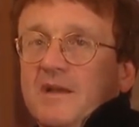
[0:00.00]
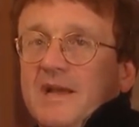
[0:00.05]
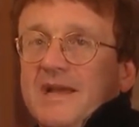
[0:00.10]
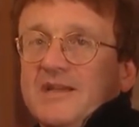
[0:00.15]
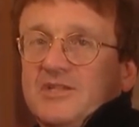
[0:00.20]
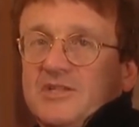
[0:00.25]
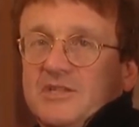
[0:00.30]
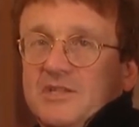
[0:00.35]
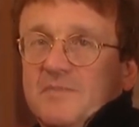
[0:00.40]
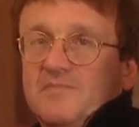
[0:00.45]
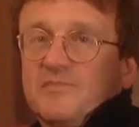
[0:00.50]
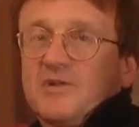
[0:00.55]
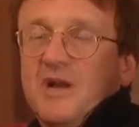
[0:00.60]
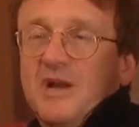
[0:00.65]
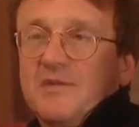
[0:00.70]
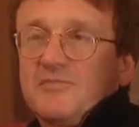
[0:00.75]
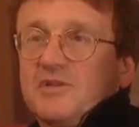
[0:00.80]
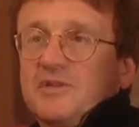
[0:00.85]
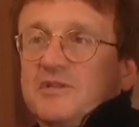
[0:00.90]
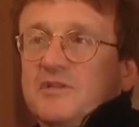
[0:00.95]
it's
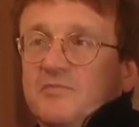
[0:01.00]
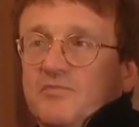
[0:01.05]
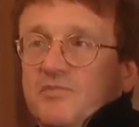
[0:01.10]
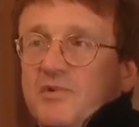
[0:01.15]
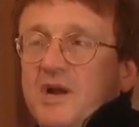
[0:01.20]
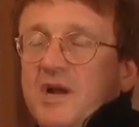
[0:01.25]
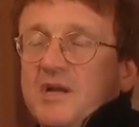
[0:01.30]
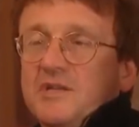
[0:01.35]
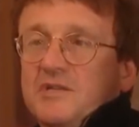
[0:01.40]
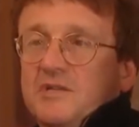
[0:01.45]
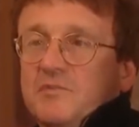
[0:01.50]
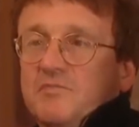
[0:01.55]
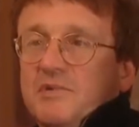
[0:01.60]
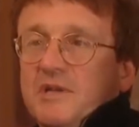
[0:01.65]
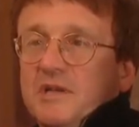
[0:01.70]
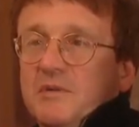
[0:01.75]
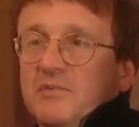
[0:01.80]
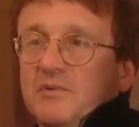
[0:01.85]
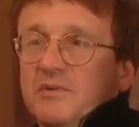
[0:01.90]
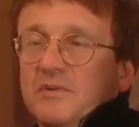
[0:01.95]
sometimes a surprise to
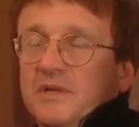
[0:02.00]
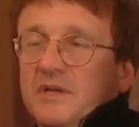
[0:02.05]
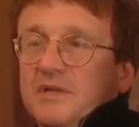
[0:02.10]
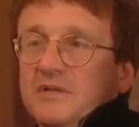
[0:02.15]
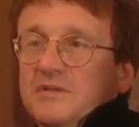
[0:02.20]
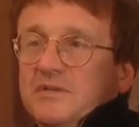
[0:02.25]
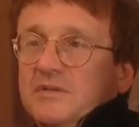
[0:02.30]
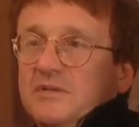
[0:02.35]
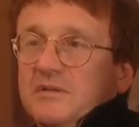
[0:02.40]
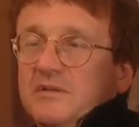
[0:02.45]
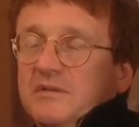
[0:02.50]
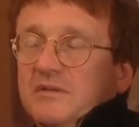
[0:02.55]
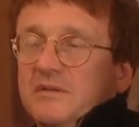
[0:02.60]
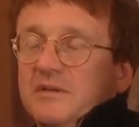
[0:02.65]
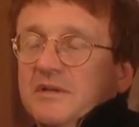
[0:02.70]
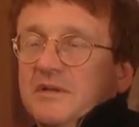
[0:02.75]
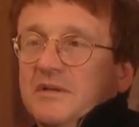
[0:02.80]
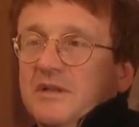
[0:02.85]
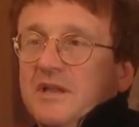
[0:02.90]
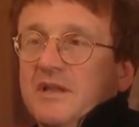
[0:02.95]
people that
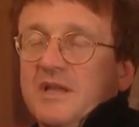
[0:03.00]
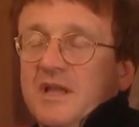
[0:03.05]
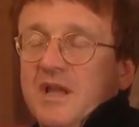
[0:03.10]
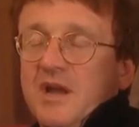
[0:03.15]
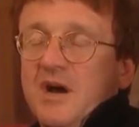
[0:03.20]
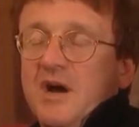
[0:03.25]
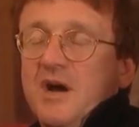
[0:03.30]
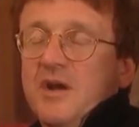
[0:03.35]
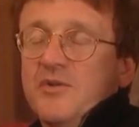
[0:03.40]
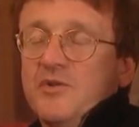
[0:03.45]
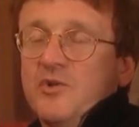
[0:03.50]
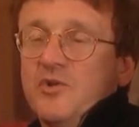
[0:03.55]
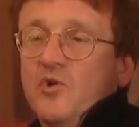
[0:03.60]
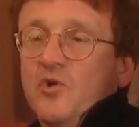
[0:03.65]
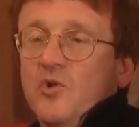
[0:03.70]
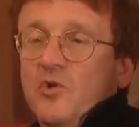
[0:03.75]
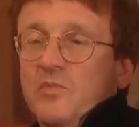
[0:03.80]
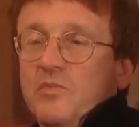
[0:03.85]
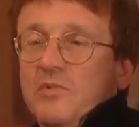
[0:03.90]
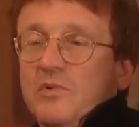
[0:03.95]
that they are
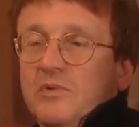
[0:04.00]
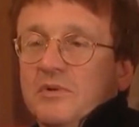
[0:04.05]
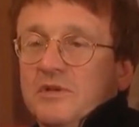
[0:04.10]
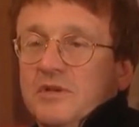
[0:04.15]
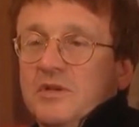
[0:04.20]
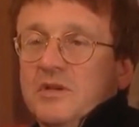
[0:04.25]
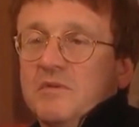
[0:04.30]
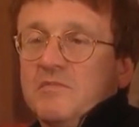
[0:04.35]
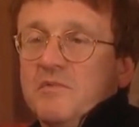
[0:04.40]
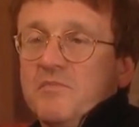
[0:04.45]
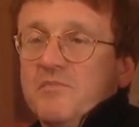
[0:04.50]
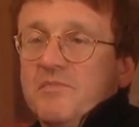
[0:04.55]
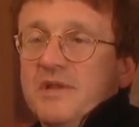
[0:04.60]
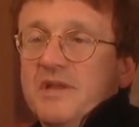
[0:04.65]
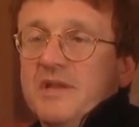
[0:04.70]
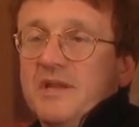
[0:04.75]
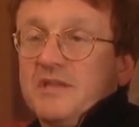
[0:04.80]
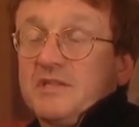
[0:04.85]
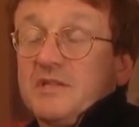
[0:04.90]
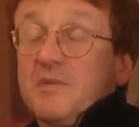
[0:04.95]
normal human
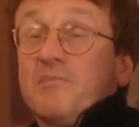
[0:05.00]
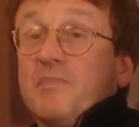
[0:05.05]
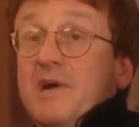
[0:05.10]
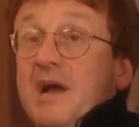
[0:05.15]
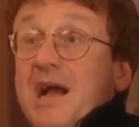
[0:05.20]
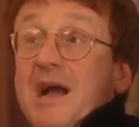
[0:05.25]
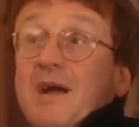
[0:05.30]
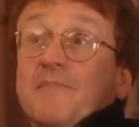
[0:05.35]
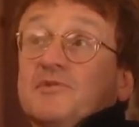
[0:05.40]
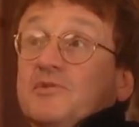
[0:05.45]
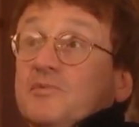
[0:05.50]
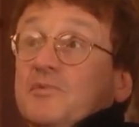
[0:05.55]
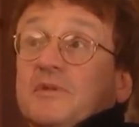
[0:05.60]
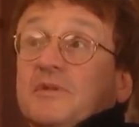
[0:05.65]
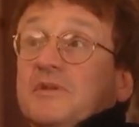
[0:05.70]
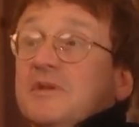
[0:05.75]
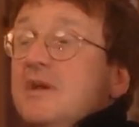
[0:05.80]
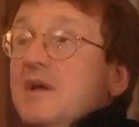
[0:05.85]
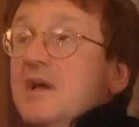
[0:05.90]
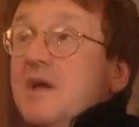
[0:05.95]
beings, and perhaps
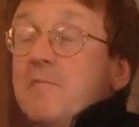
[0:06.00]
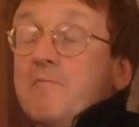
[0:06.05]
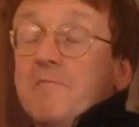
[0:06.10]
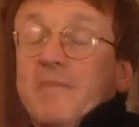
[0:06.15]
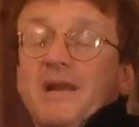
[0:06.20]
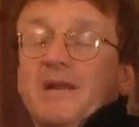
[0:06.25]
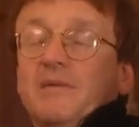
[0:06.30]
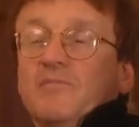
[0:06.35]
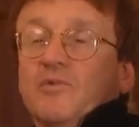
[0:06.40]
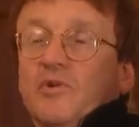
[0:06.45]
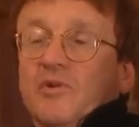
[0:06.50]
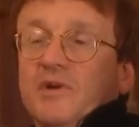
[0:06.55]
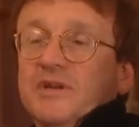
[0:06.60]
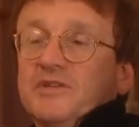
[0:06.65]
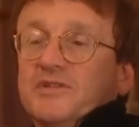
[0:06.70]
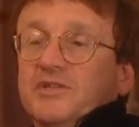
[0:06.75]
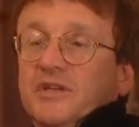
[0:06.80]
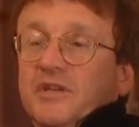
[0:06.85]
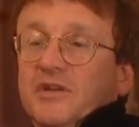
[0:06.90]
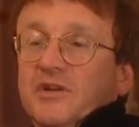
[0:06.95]
with many more
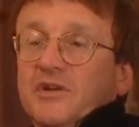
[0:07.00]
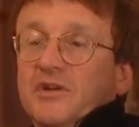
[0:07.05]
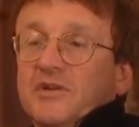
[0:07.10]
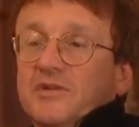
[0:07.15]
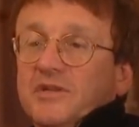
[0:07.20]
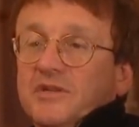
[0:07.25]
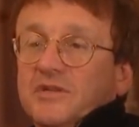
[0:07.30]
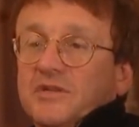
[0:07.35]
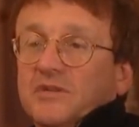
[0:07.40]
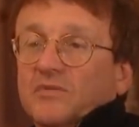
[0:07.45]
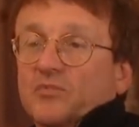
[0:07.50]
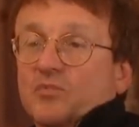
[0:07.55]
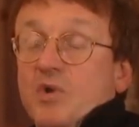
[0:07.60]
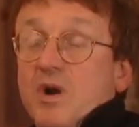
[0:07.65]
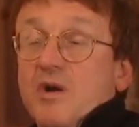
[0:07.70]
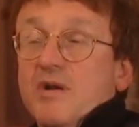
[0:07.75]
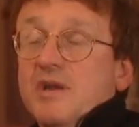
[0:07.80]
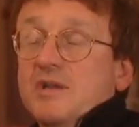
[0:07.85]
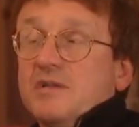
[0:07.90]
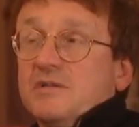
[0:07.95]
insecurities and
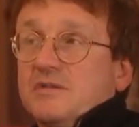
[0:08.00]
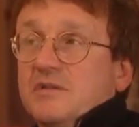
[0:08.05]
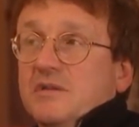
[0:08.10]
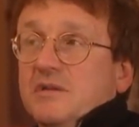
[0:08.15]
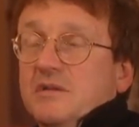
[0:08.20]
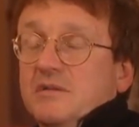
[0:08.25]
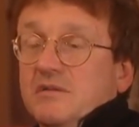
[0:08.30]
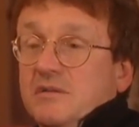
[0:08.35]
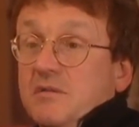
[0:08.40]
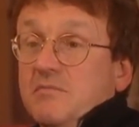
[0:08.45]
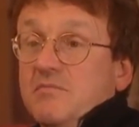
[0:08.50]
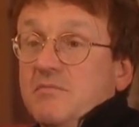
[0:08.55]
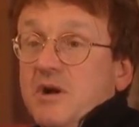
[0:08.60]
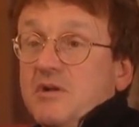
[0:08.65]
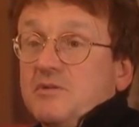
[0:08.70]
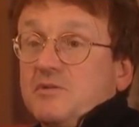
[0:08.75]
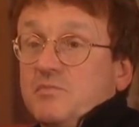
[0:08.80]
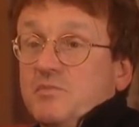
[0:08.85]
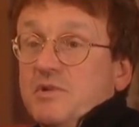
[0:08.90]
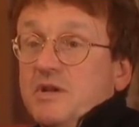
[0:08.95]
worries than
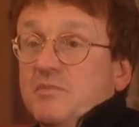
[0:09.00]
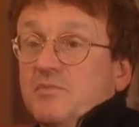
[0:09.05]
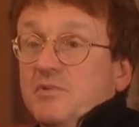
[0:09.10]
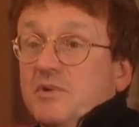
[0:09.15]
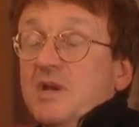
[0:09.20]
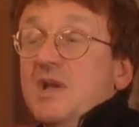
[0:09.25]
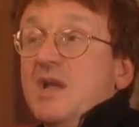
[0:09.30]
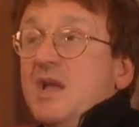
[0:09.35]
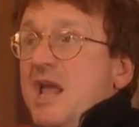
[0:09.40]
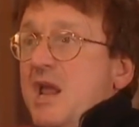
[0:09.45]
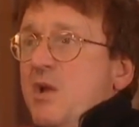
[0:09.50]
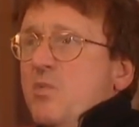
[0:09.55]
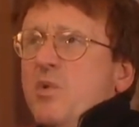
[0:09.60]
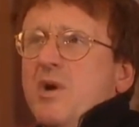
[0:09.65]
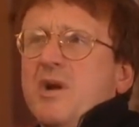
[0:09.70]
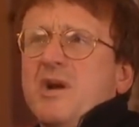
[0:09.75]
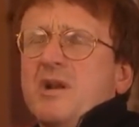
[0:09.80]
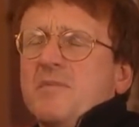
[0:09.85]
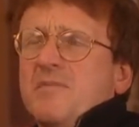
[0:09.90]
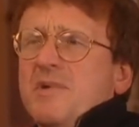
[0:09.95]
most people. He
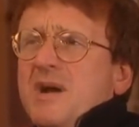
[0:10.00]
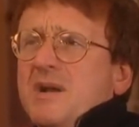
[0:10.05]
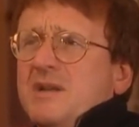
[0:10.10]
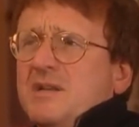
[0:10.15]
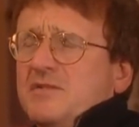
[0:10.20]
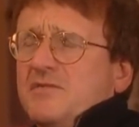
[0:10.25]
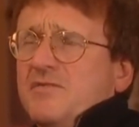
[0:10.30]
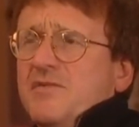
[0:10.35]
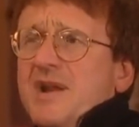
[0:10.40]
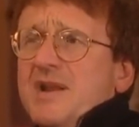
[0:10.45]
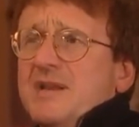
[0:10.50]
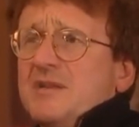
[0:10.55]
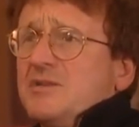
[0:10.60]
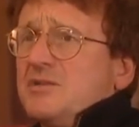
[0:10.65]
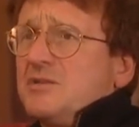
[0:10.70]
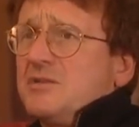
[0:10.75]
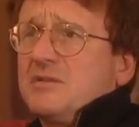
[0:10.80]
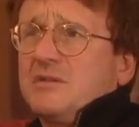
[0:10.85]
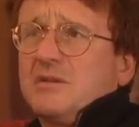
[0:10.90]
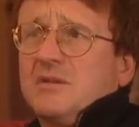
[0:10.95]
worried about his
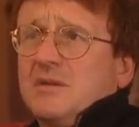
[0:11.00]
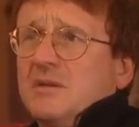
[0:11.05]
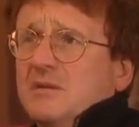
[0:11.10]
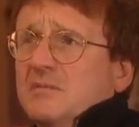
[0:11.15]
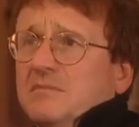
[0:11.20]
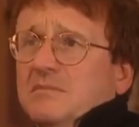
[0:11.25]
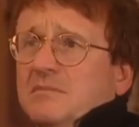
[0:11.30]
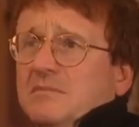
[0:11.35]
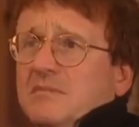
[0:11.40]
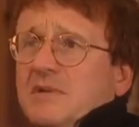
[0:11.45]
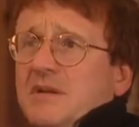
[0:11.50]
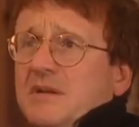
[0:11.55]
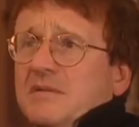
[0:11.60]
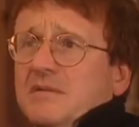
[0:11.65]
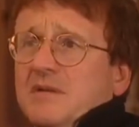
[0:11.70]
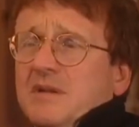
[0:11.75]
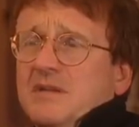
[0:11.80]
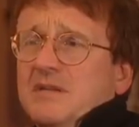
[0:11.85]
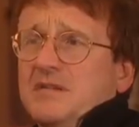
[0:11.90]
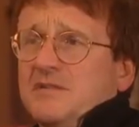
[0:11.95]
friends
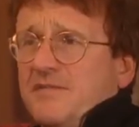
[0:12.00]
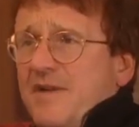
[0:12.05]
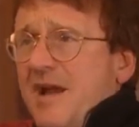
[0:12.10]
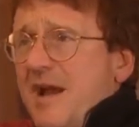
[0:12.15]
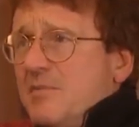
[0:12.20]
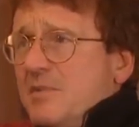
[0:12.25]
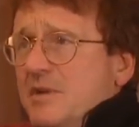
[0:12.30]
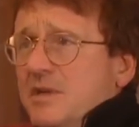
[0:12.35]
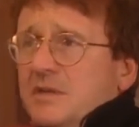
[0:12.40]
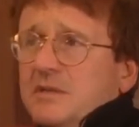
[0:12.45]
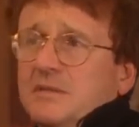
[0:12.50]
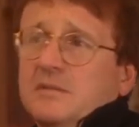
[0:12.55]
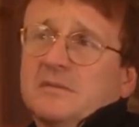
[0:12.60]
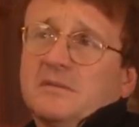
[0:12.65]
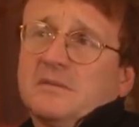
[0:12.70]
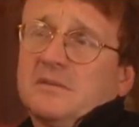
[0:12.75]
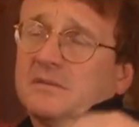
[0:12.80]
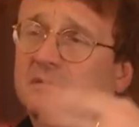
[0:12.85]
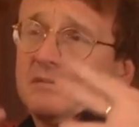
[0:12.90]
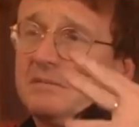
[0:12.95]
and his family,
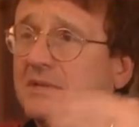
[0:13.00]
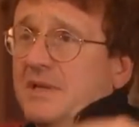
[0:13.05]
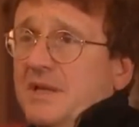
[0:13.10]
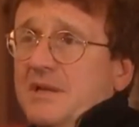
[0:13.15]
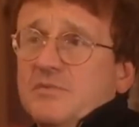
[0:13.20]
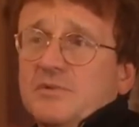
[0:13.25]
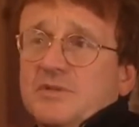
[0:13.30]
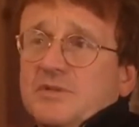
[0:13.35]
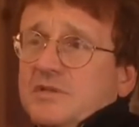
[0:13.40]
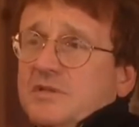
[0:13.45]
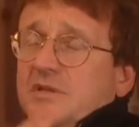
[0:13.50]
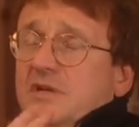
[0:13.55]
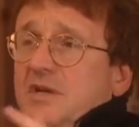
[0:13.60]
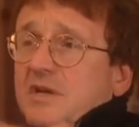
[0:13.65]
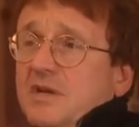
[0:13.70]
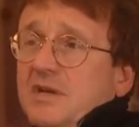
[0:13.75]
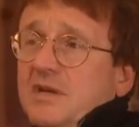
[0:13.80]
and he was